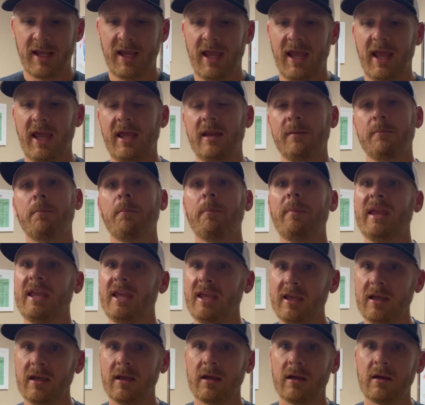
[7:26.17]
and be
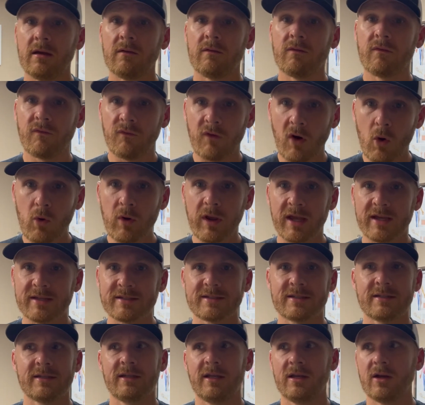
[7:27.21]

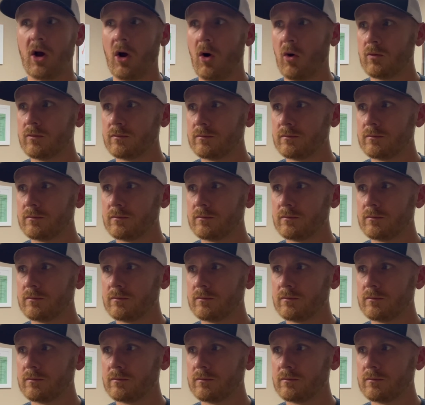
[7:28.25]
focused. You know,